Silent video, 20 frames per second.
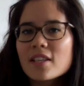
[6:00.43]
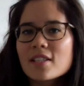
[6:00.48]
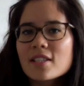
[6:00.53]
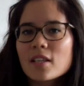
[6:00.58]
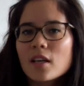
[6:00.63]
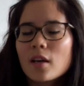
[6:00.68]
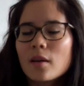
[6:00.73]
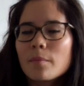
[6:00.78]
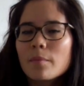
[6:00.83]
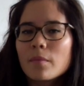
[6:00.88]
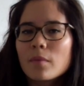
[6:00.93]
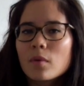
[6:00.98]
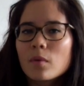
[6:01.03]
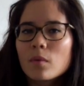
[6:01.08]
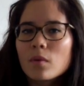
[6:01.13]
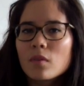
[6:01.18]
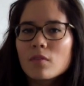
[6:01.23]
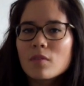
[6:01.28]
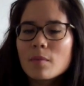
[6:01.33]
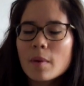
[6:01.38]
this time,
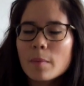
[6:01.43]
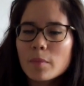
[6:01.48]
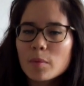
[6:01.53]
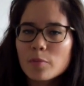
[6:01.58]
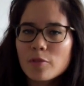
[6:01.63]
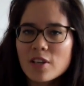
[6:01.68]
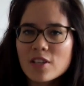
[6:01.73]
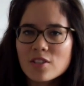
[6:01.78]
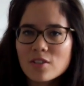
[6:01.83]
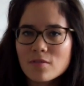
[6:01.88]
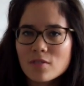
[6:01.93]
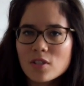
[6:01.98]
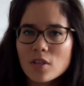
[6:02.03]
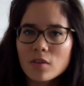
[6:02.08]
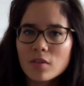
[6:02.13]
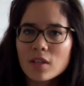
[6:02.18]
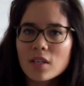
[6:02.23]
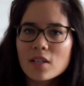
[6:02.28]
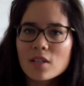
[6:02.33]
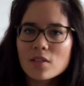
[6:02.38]
remember pressure is
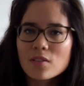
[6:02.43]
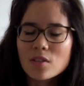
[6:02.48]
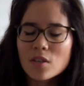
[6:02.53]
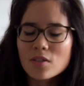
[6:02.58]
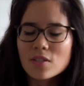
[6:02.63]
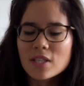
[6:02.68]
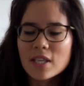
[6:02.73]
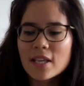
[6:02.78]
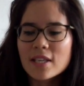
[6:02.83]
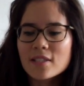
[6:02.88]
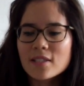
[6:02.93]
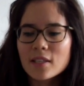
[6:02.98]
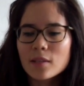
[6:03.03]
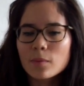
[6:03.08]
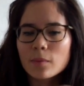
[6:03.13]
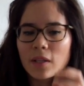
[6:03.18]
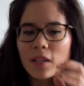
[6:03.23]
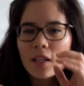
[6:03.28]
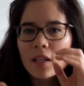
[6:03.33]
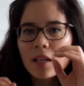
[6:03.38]
only
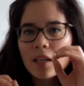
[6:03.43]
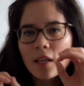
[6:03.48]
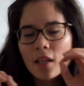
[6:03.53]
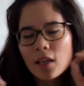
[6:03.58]
associated with